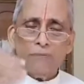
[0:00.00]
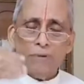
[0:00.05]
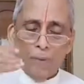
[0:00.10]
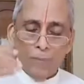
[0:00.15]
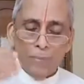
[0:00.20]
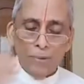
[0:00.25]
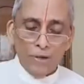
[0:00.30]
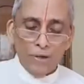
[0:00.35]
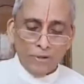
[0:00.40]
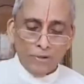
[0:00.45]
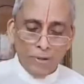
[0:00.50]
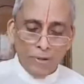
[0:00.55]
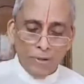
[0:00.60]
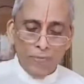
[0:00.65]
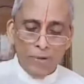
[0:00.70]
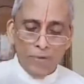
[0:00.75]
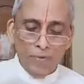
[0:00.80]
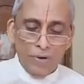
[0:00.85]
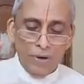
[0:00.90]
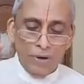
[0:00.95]
competition
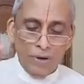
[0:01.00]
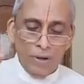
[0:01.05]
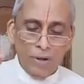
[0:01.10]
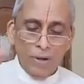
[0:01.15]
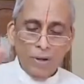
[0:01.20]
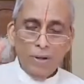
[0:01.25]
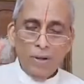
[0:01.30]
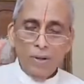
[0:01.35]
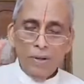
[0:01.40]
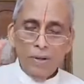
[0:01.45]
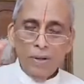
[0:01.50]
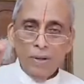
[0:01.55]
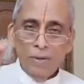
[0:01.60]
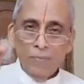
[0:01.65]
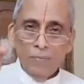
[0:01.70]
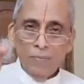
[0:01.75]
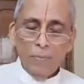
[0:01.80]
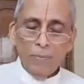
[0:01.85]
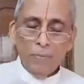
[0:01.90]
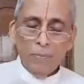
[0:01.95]
between
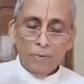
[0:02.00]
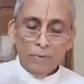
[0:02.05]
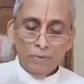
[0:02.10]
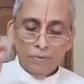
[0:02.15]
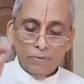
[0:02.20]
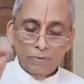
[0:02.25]
people.